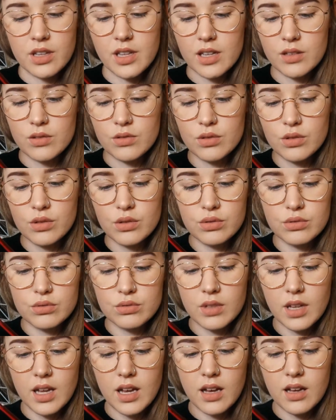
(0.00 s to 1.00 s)
they look
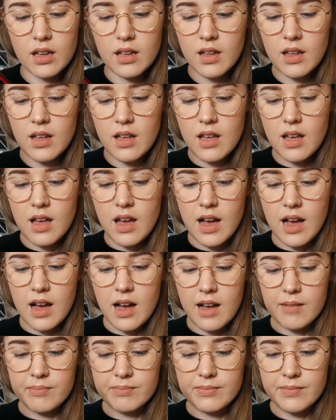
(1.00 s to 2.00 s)
cooler.
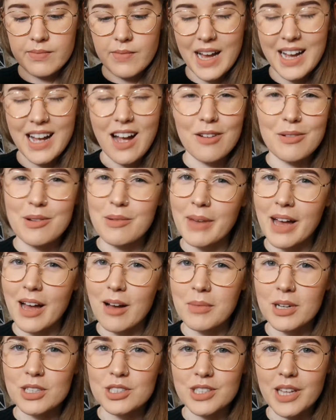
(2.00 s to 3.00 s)
I can't remember
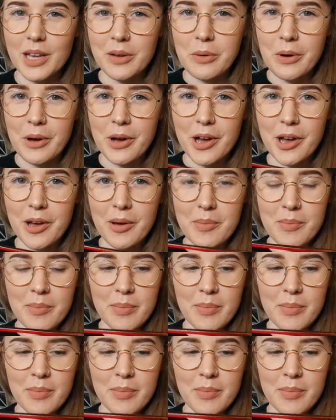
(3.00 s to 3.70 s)
how much they were,